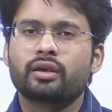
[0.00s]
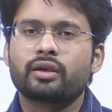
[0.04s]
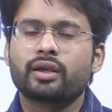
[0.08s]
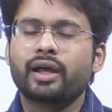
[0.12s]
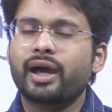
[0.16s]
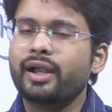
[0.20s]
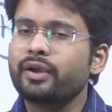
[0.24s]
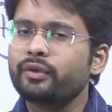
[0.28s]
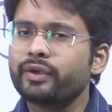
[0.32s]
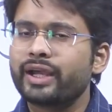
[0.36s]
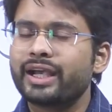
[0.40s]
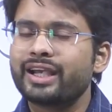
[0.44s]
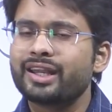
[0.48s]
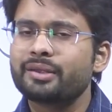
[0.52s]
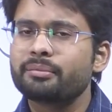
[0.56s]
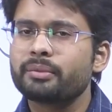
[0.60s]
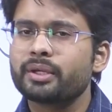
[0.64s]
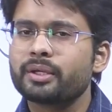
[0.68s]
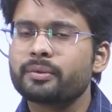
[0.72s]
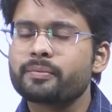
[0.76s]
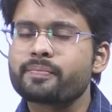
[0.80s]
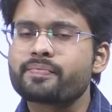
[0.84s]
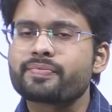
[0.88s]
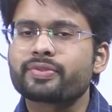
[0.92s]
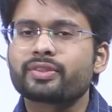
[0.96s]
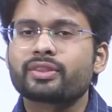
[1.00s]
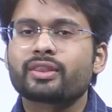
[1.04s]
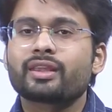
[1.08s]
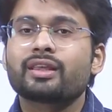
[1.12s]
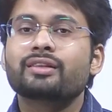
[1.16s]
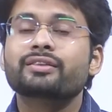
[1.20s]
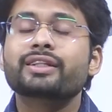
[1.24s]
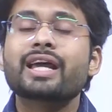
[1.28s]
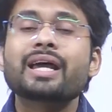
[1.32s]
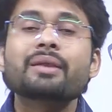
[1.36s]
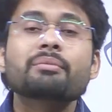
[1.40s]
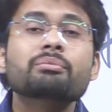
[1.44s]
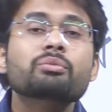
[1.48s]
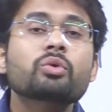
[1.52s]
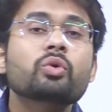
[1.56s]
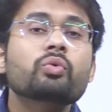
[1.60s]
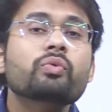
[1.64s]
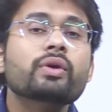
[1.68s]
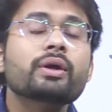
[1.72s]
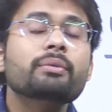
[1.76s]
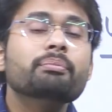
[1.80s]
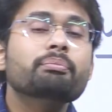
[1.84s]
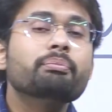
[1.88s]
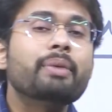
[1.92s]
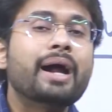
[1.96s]
Are you getting me? They are
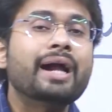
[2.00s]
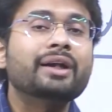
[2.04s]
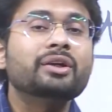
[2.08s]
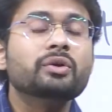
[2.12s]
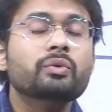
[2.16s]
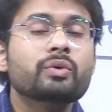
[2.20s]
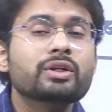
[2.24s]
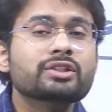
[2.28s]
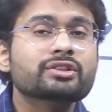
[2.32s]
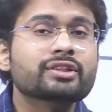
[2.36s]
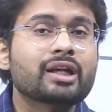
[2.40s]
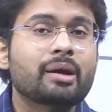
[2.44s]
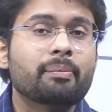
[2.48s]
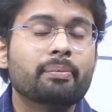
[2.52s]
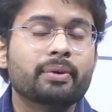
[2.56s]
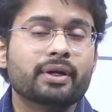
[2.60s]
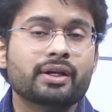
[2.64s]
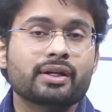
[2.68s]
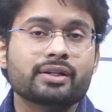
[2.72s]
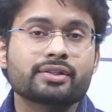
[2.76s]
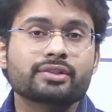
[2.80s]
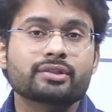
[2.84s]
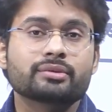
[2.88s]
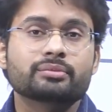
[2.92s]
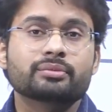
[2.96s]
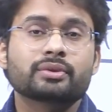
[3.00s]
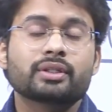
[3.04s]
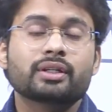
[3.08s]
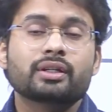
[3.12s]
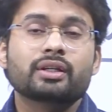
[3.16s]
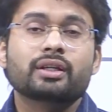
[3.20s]
moving back towards capitalism.